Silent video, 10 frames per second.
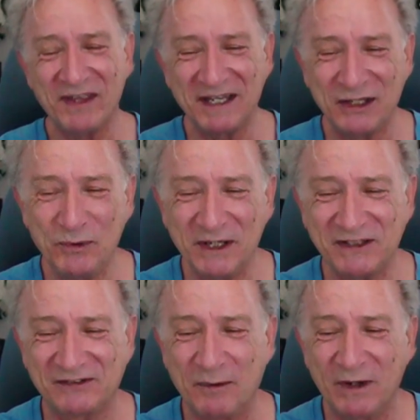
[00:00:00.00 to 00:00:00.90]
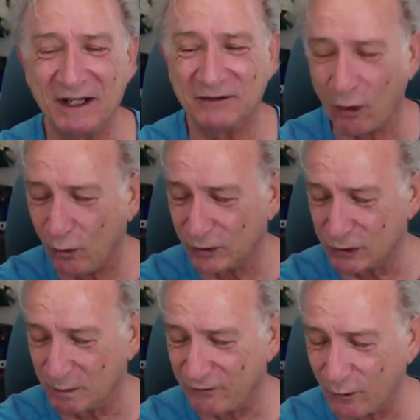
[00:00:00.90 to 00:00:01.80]
thing you wish someone had told
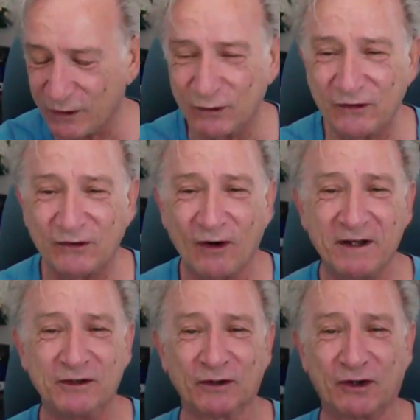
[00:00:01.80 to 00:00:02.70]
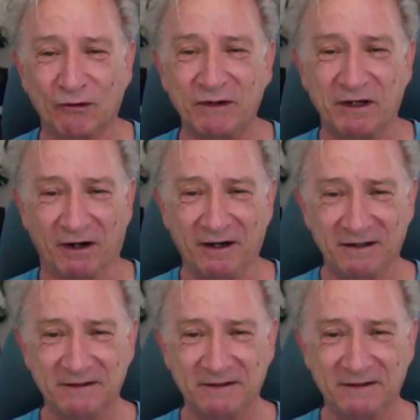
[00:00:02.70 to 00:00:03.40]
you before you started your career?